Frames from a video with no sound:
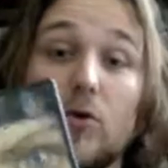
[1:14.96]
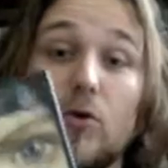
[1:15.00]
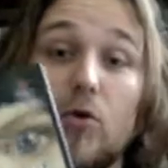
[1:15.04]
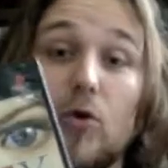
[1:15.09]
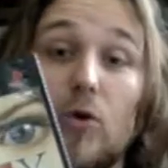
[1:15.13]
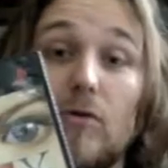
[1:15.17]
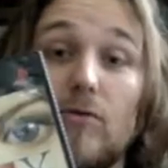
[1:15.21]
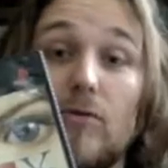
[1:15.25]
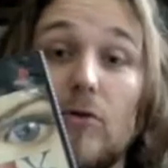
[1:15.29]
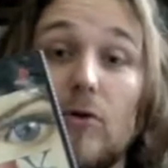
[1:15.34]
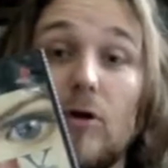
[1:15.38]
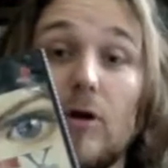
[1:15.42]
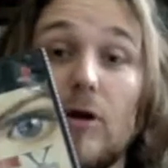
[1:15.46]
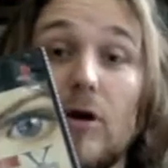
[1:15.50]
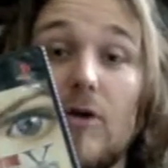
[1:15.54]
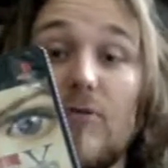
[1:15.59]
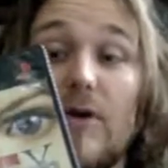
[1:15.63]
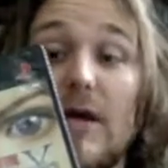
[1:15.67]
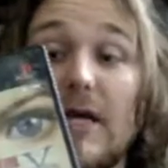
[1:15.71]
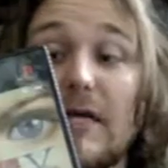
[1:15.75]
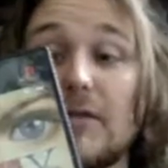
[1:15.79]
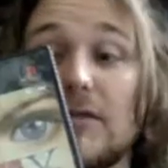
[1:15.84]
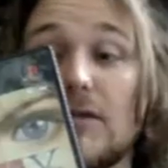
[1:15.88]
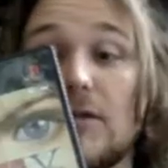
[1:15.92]
Code Veronica
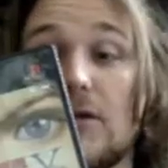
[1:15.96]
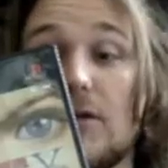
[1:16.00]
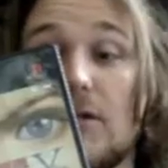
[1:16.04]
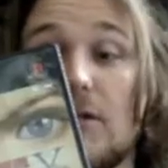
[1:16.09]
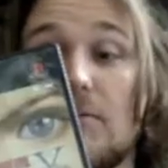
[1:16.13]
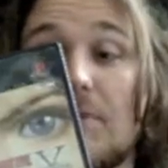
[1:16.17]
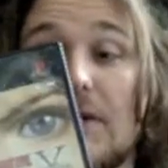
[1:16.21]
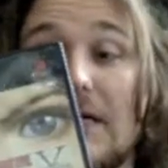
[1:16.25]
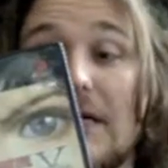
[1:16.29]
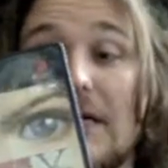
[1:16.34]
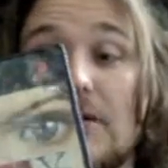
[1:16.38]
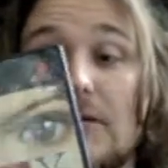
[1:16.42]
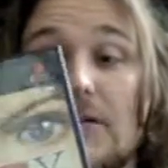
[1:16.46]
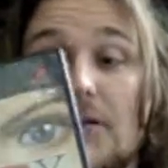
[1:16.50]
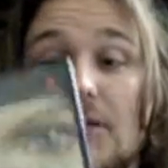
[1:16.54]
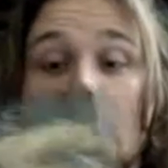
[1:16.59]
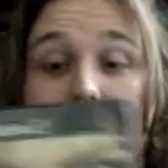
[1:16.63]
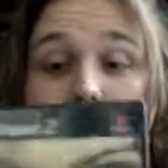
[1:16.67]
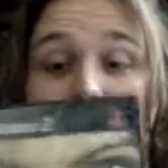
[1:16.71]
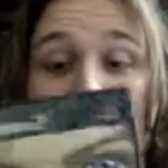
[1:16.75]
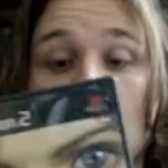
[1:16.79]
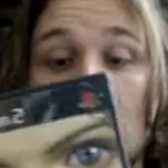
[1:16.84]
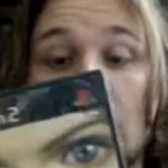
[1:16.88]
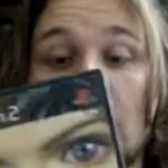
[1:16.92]
Rex on the
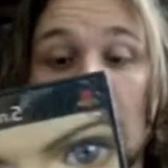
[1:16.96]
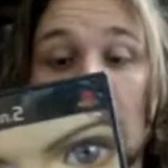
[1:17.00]
PS2.